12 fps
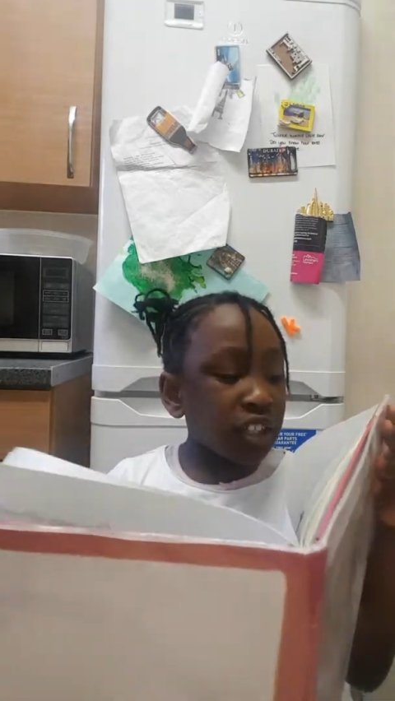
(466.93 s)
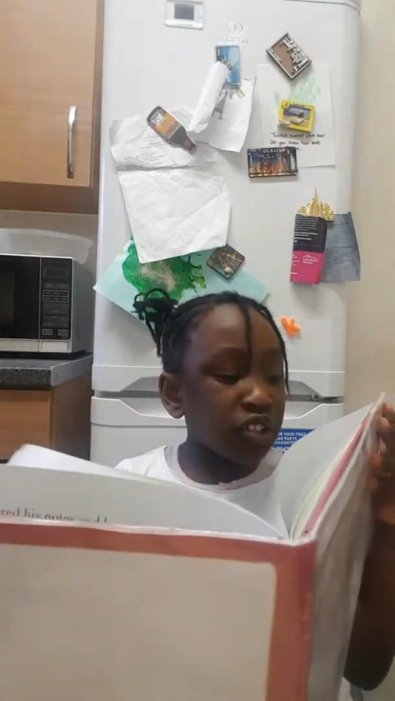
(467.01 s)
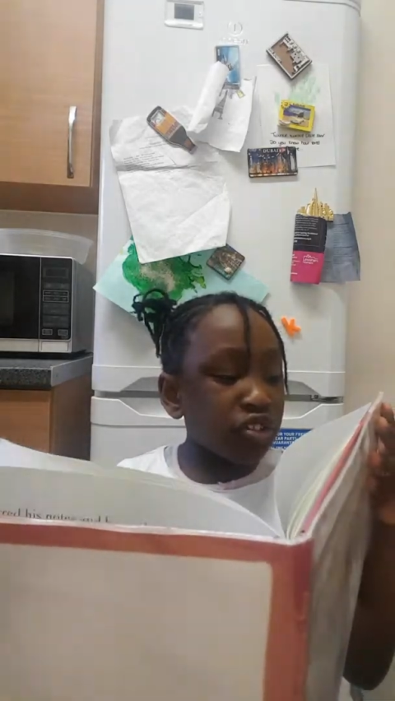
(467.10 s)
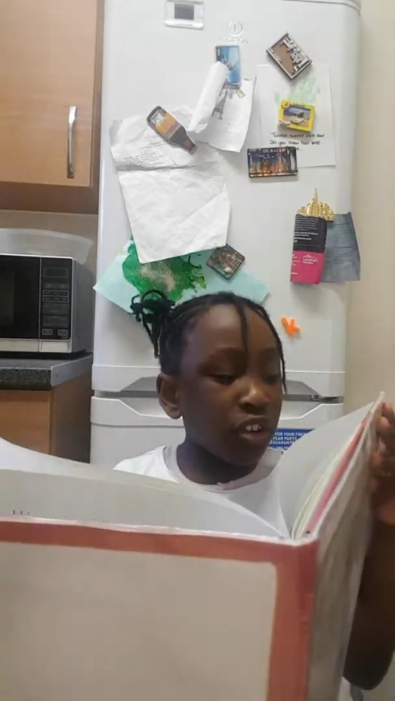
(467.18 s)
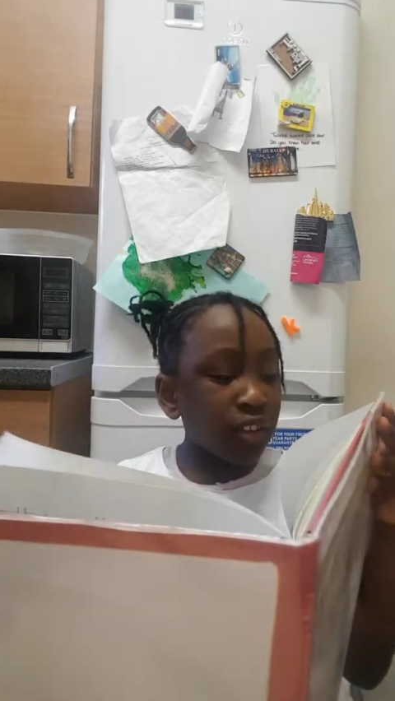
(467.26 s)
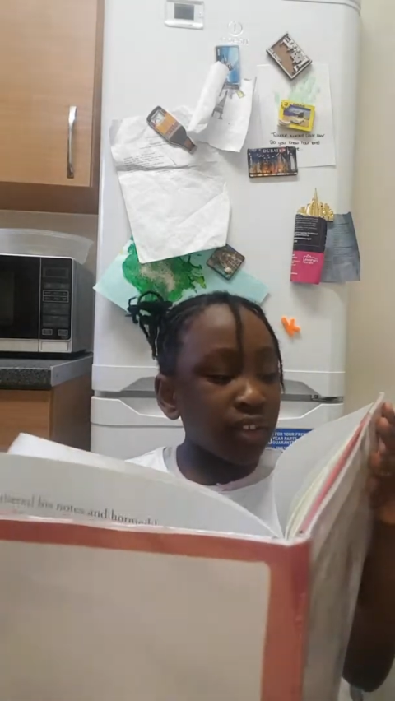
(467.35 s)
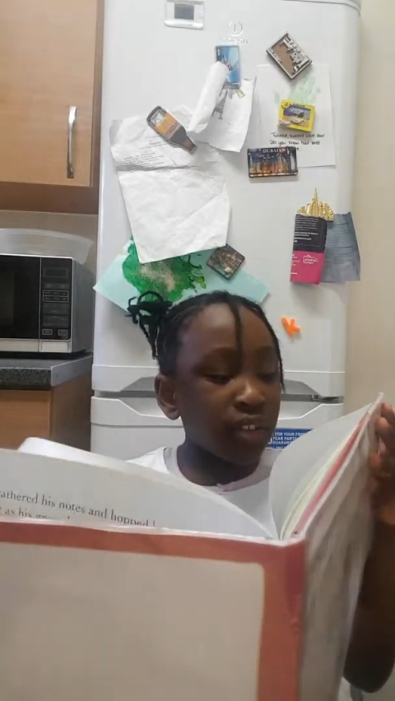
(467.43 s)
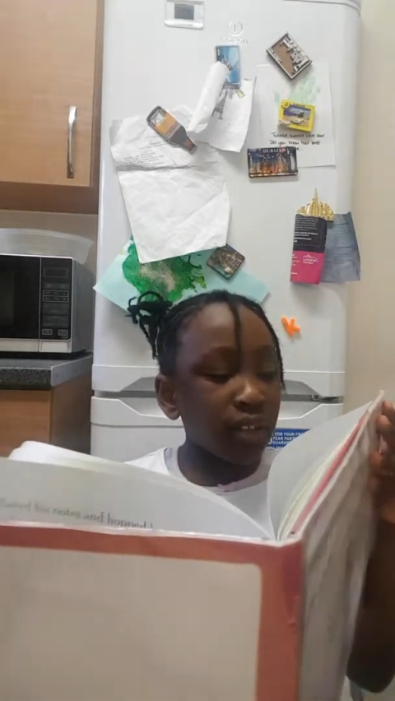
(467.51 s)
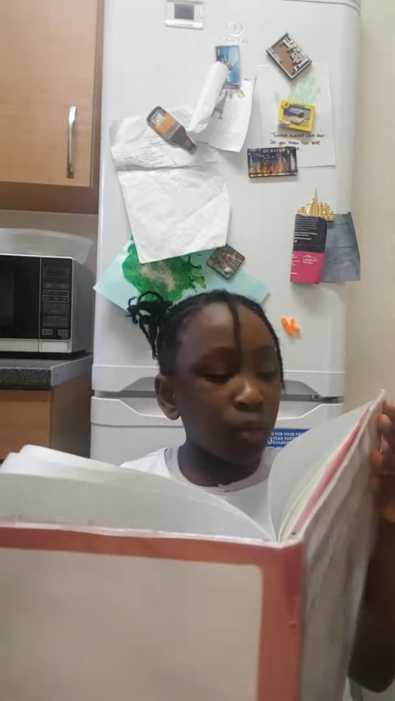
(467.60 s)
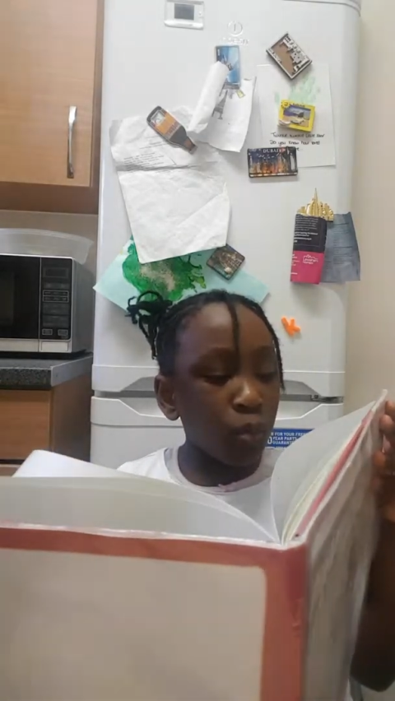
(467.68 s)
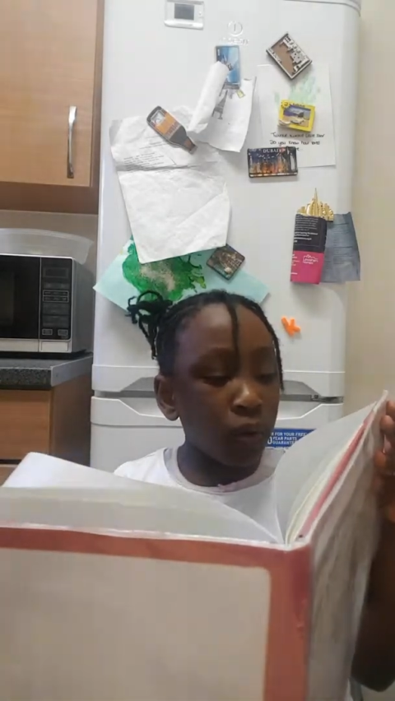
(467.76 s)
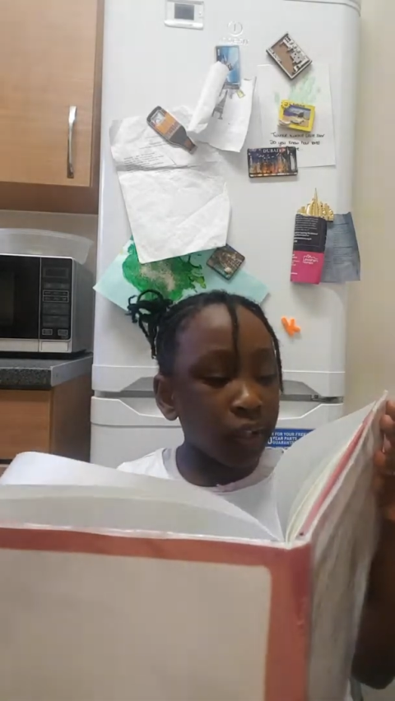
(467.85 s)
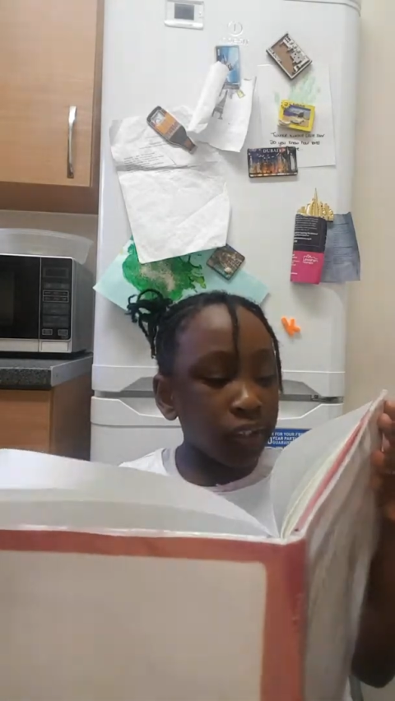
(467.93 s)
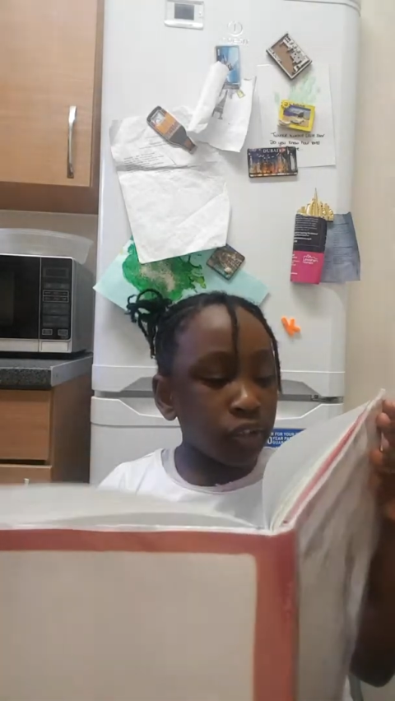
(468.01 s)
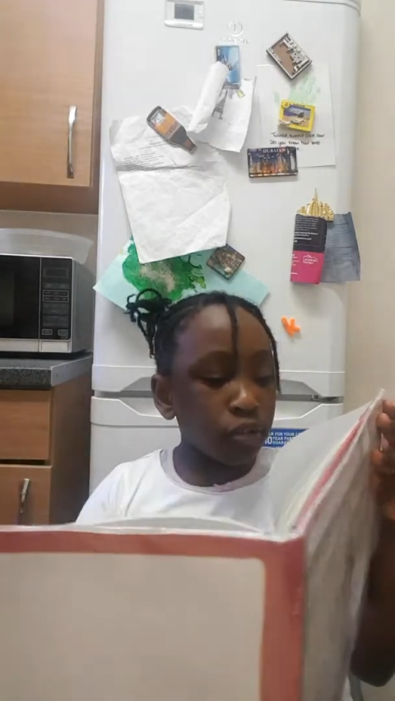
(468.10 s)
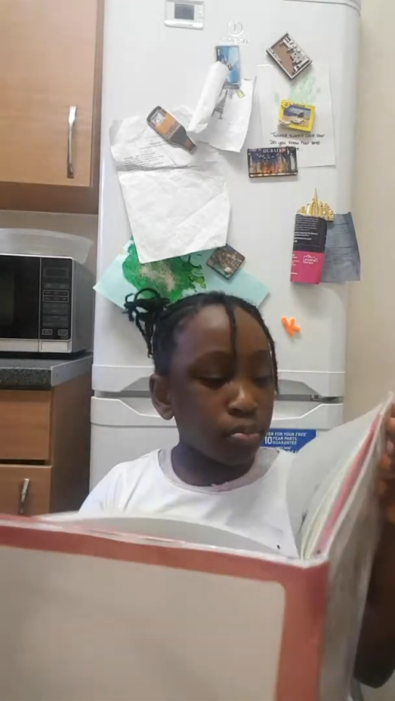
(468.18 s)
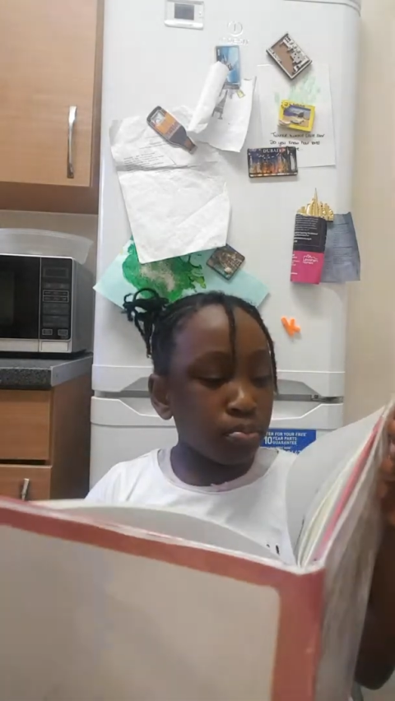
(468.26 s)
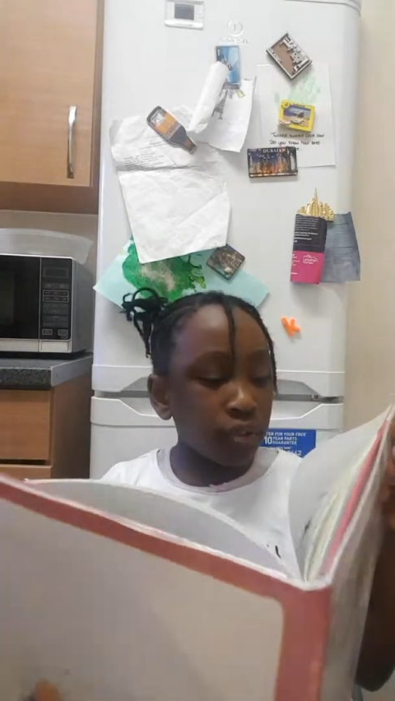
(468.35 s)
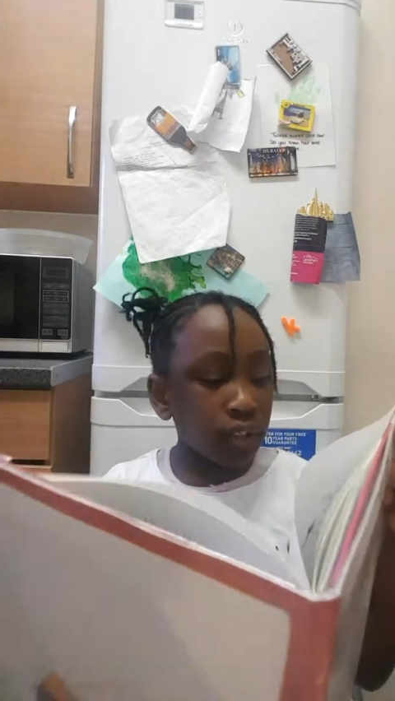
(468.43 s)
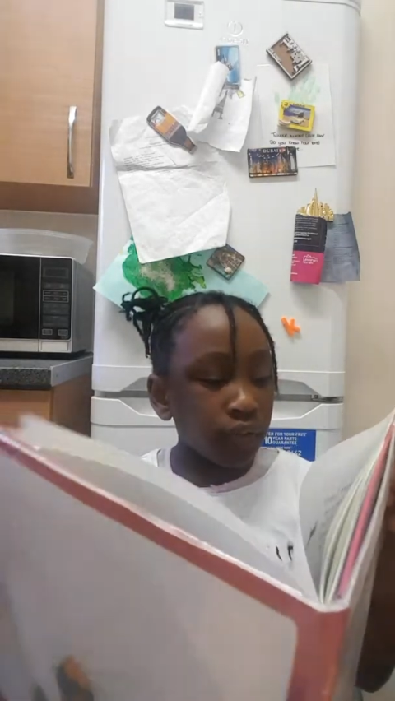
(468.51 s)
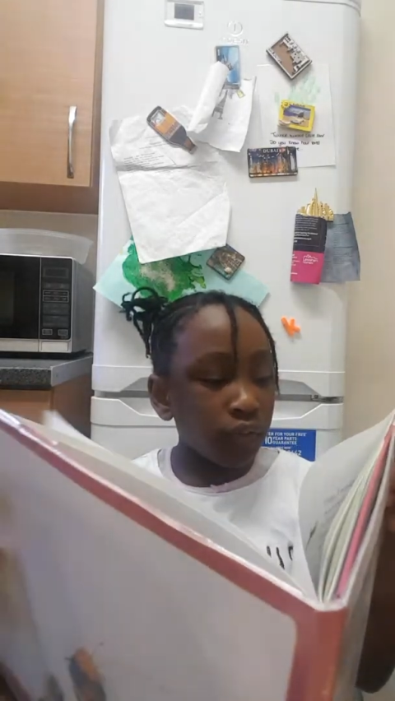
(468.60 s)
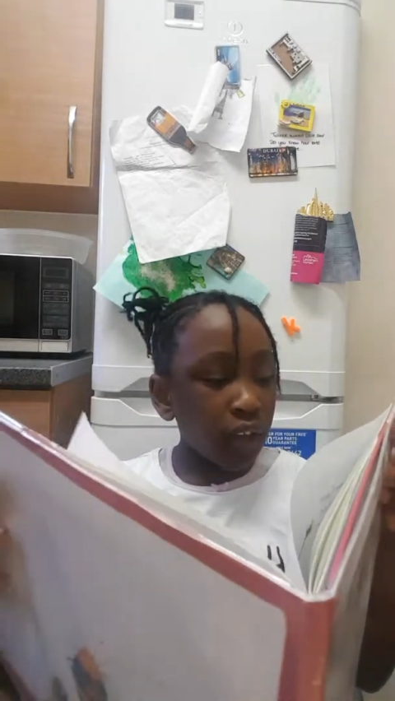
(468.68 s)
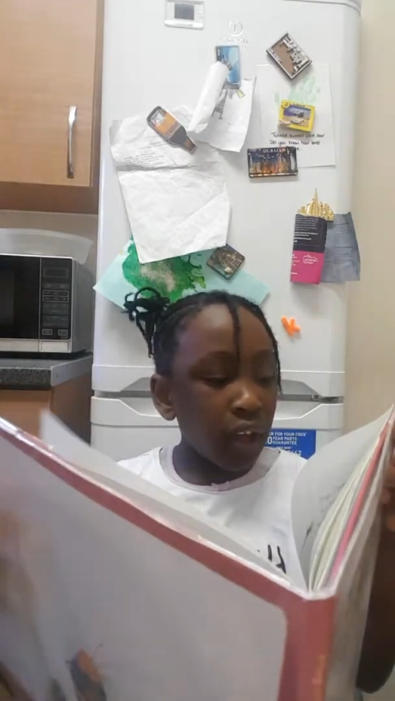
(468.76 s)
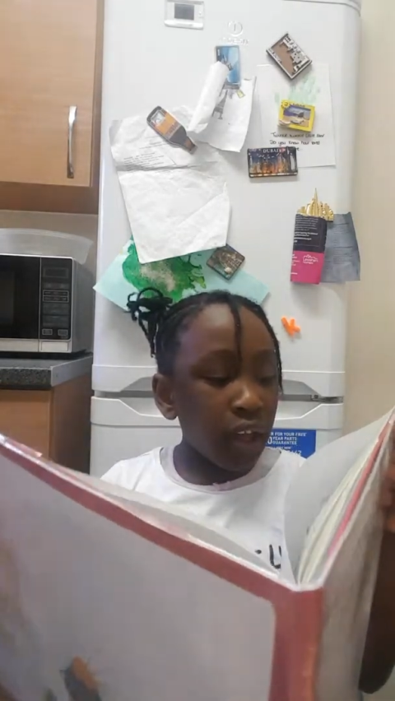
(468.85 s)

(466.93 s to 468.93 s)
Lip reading: interesting way to breathe.